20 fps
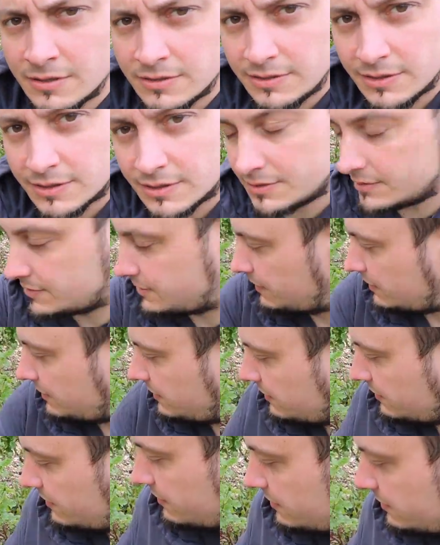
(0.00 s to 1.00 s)
you can see
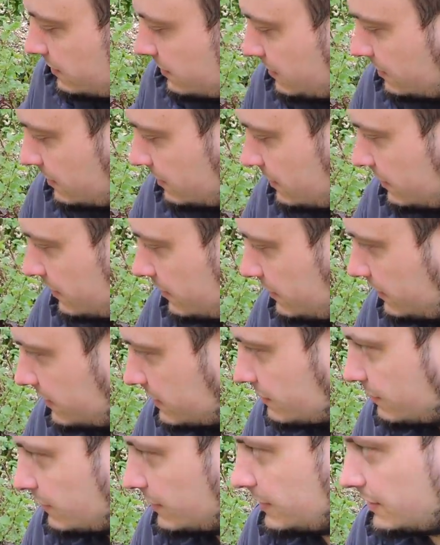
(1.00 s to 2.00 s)
here,
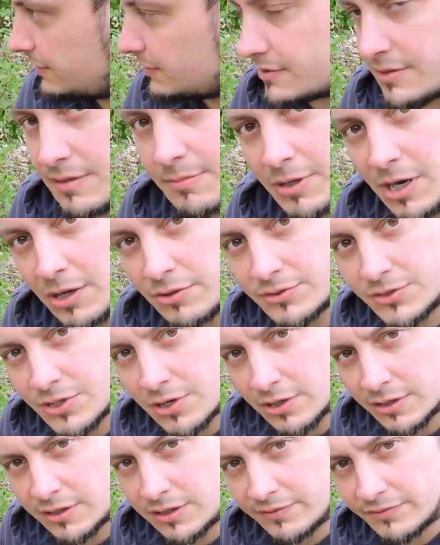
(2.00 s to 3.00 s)
this one here is a brown
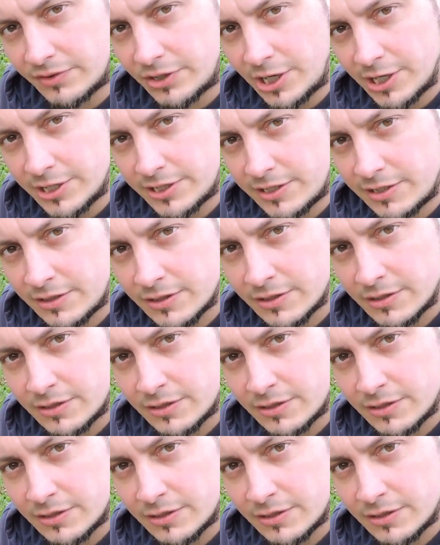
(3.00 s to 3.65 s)
turkey variety